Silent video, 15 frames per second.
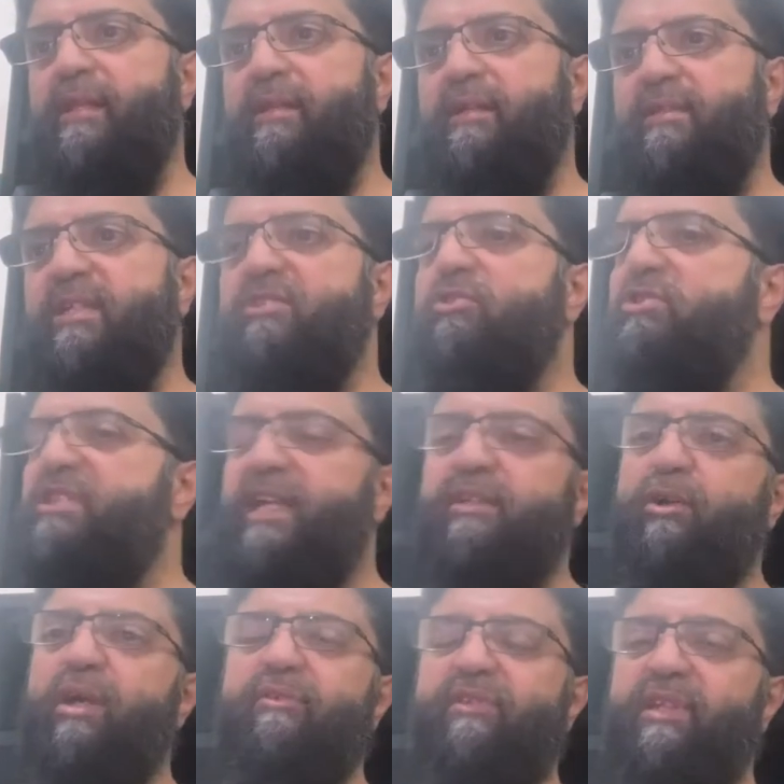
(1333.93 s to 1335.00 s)
Does your
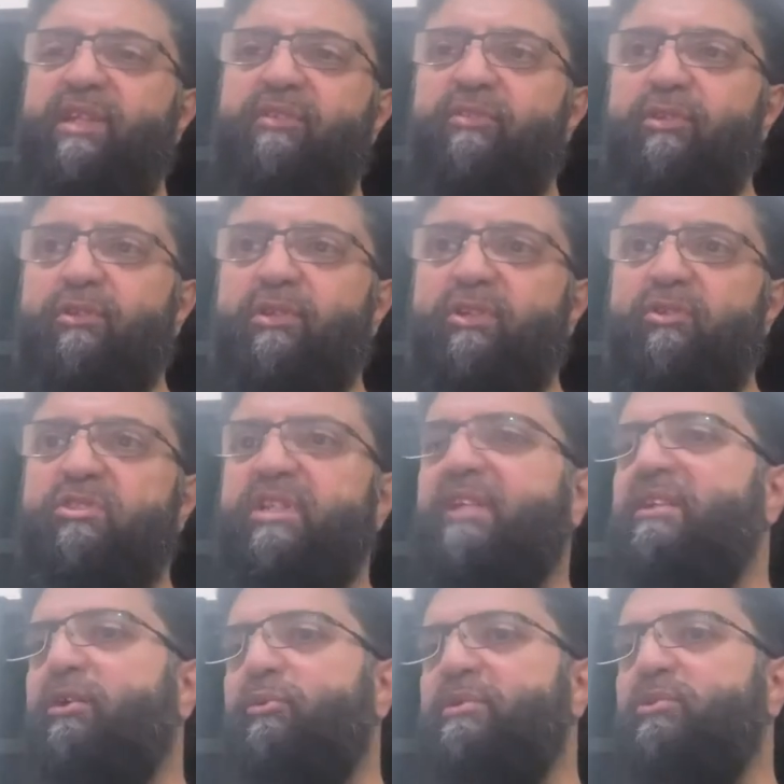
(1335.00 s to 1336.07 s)
shadow ever leave you? Your
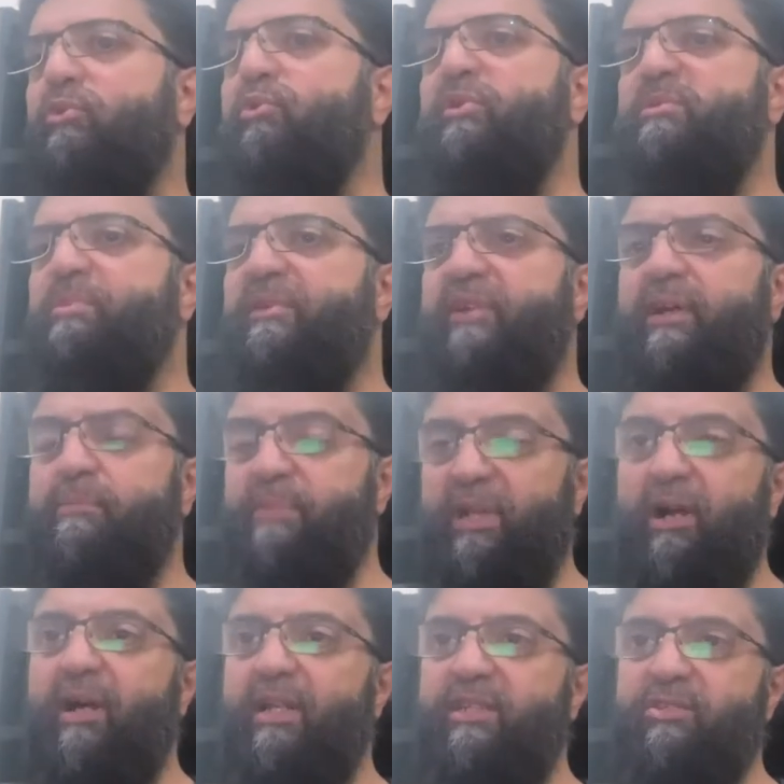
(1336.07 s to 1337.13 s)
shadow is always be
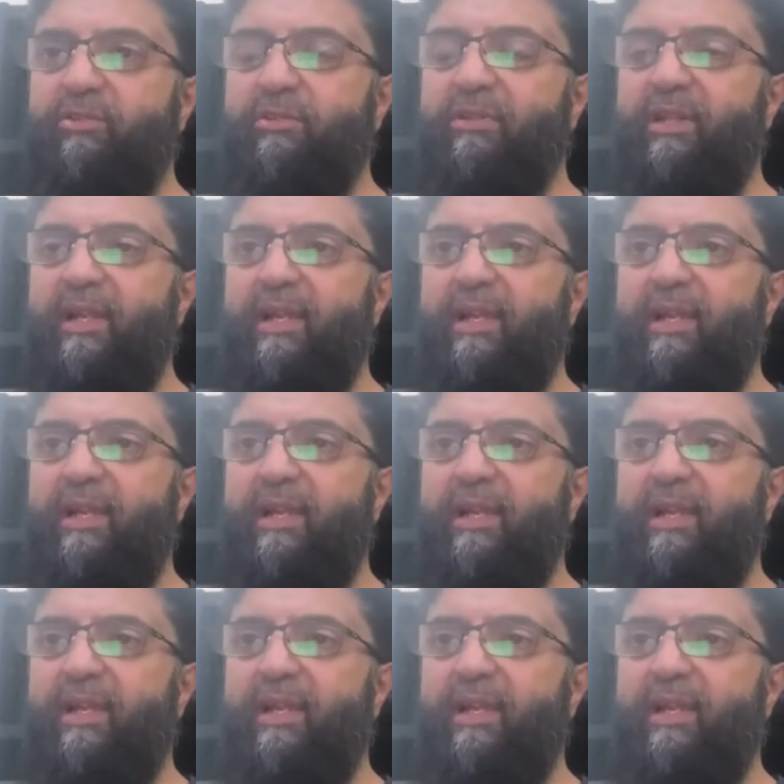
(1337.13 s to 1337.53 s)
behind you.